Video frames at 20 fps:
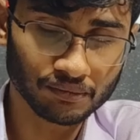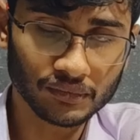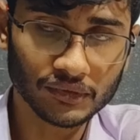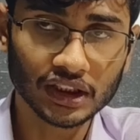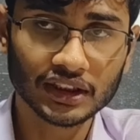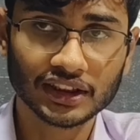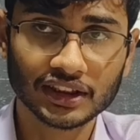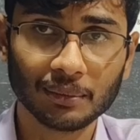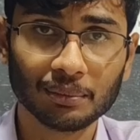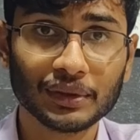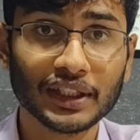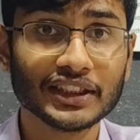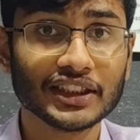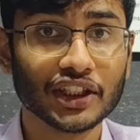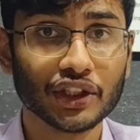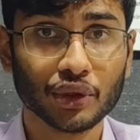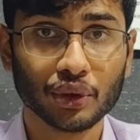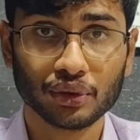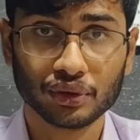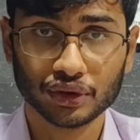Some things
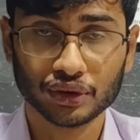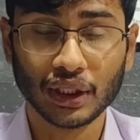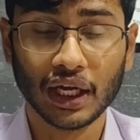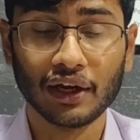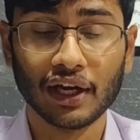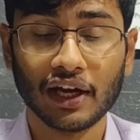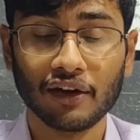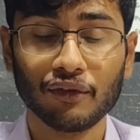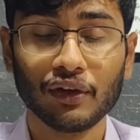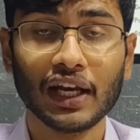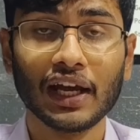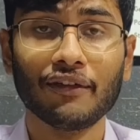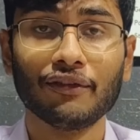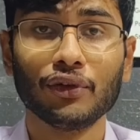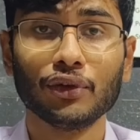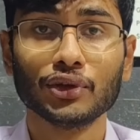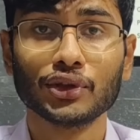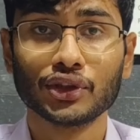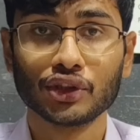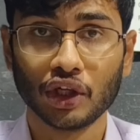that you will have
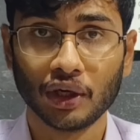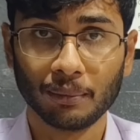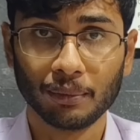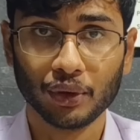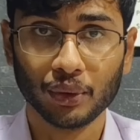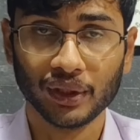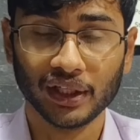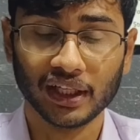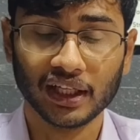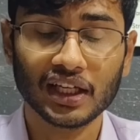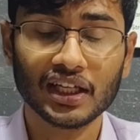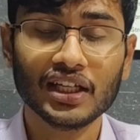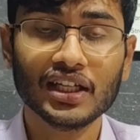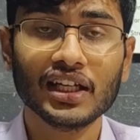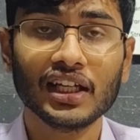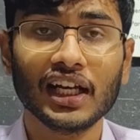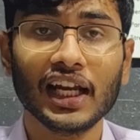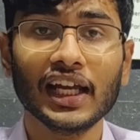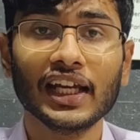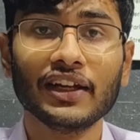to stop doing.
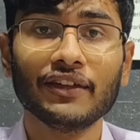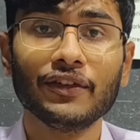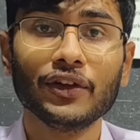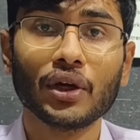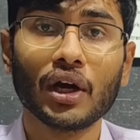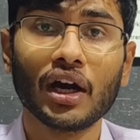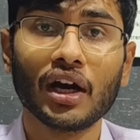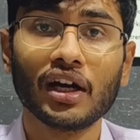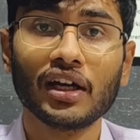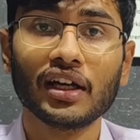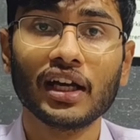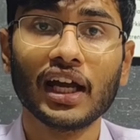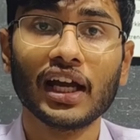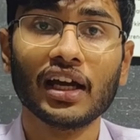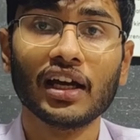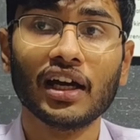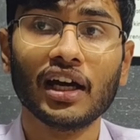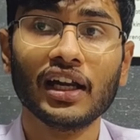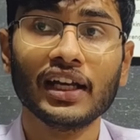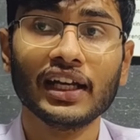Like if you
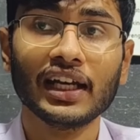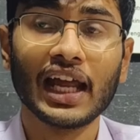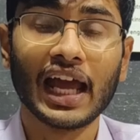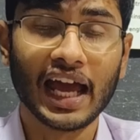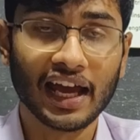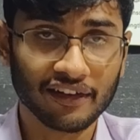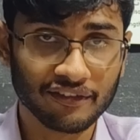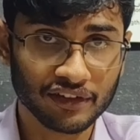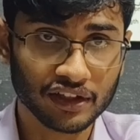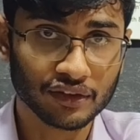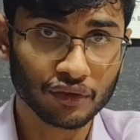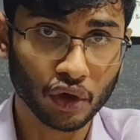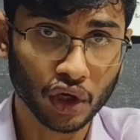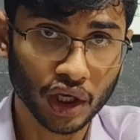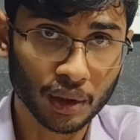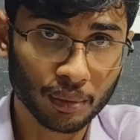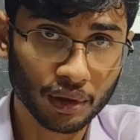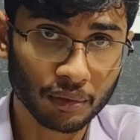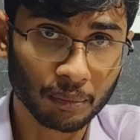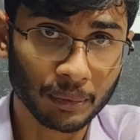are an avid
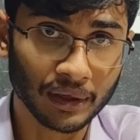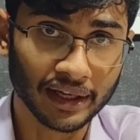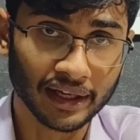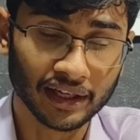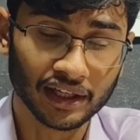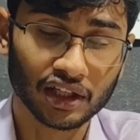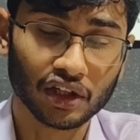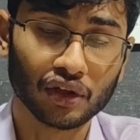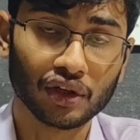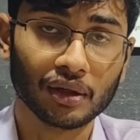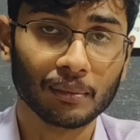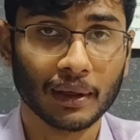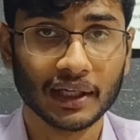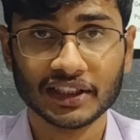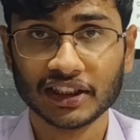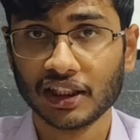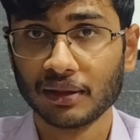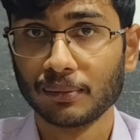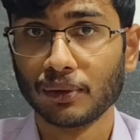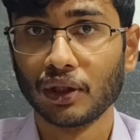volleyball player or a
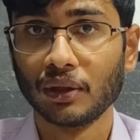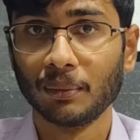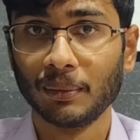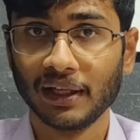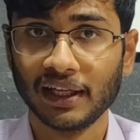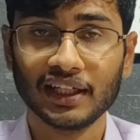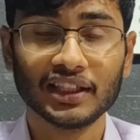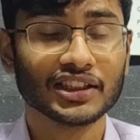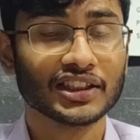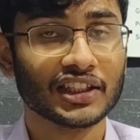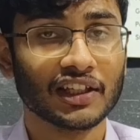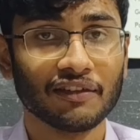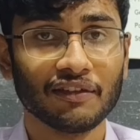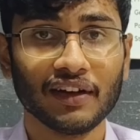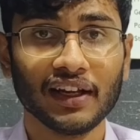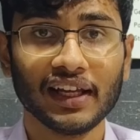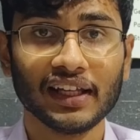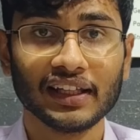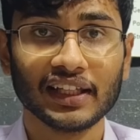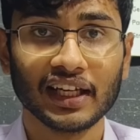basketball player, stuff
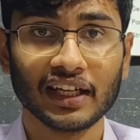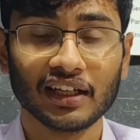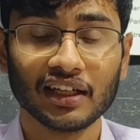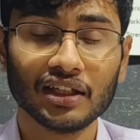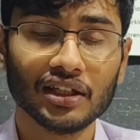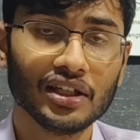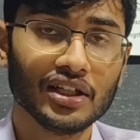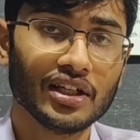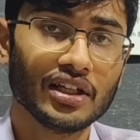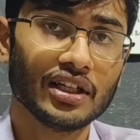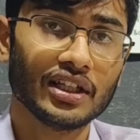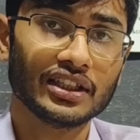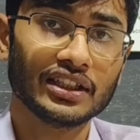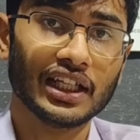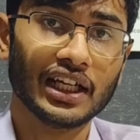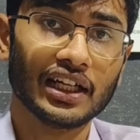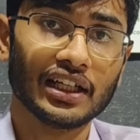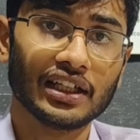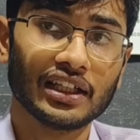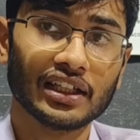like that,
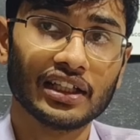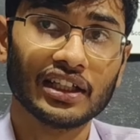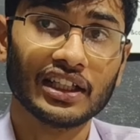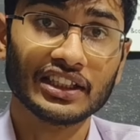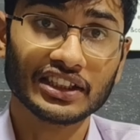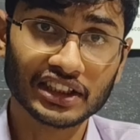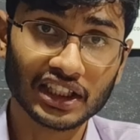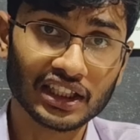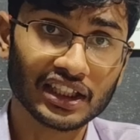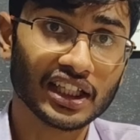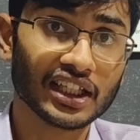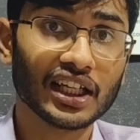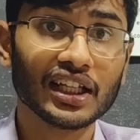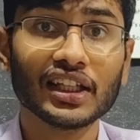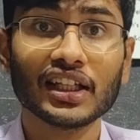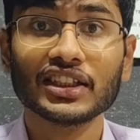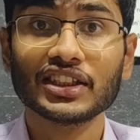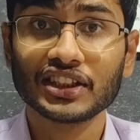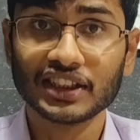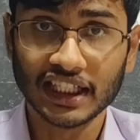that resulted in
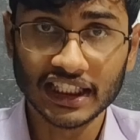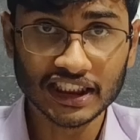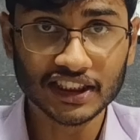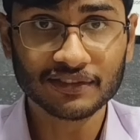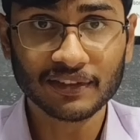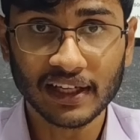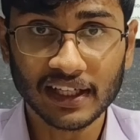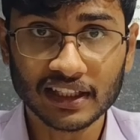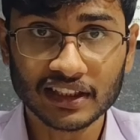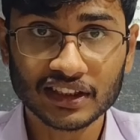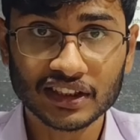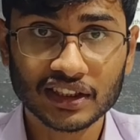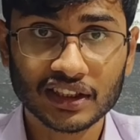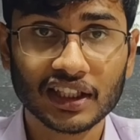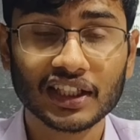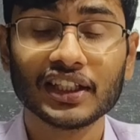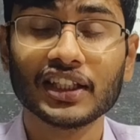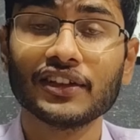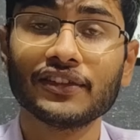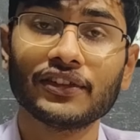the stress fracture
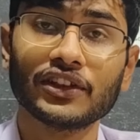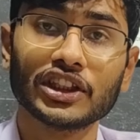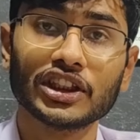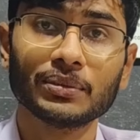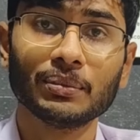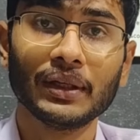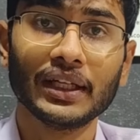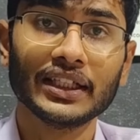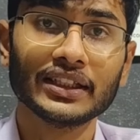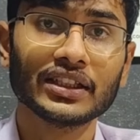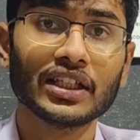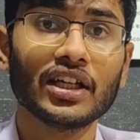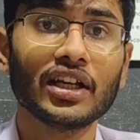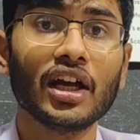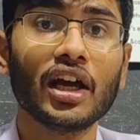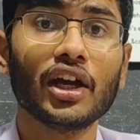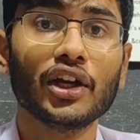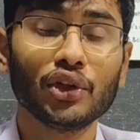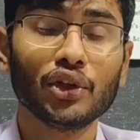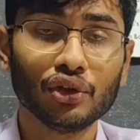in the first place,
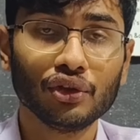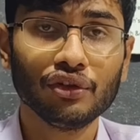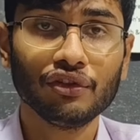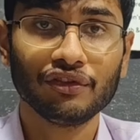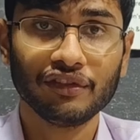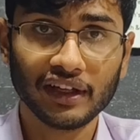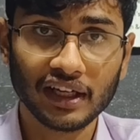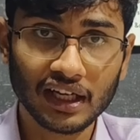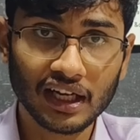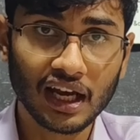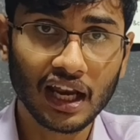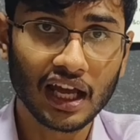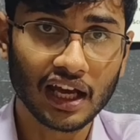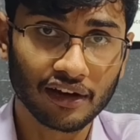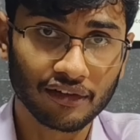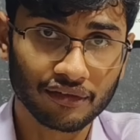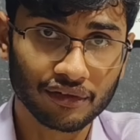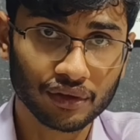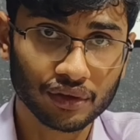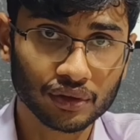you will
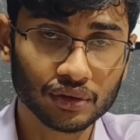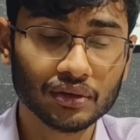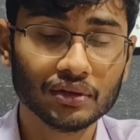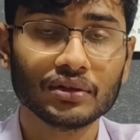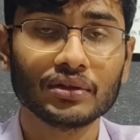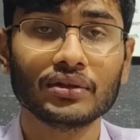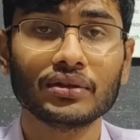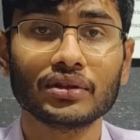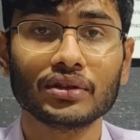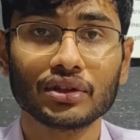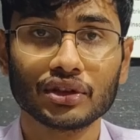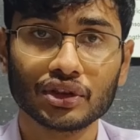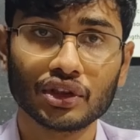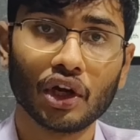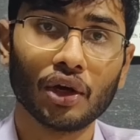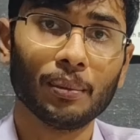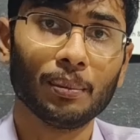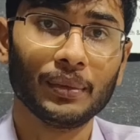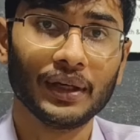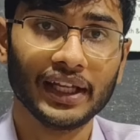have to
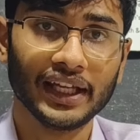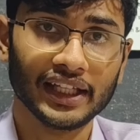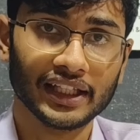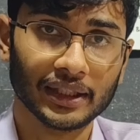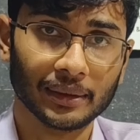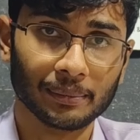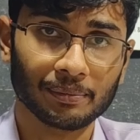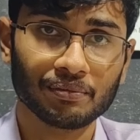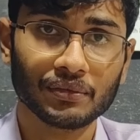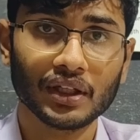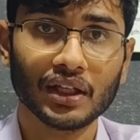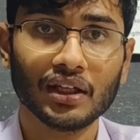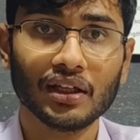stop playing them.